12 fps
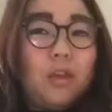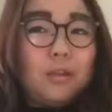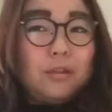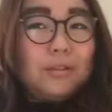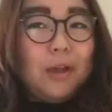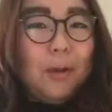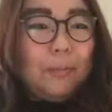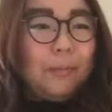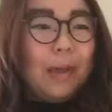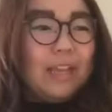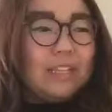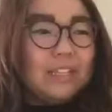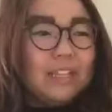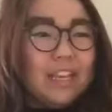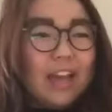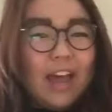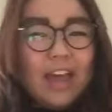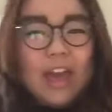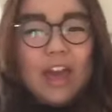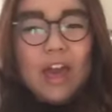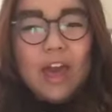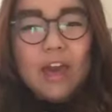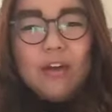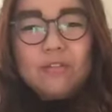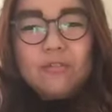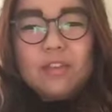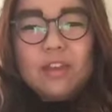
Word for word: So basically, I have